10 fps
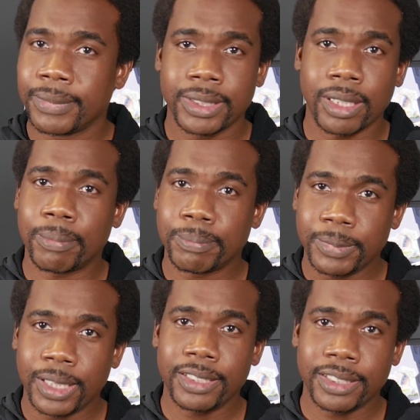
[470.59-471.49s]
So
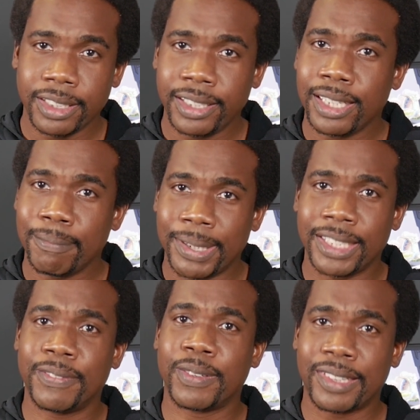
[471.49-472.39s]
just to think in
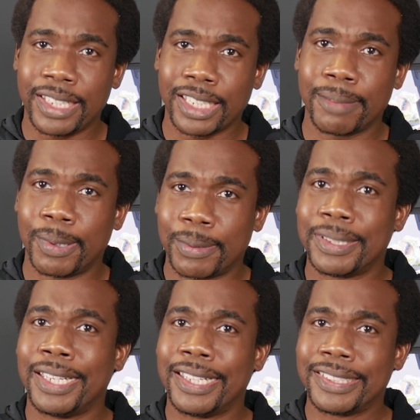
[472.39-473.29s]
mind if you're thinking about
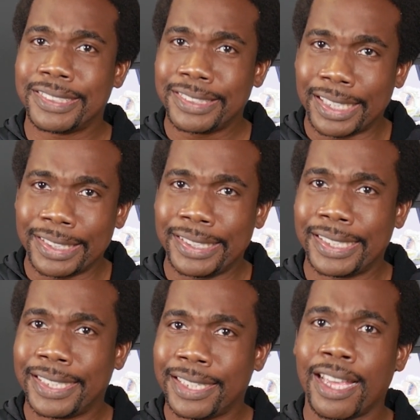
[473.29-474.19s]

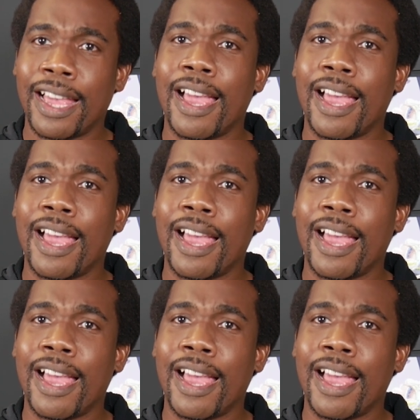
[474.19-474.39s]
studying,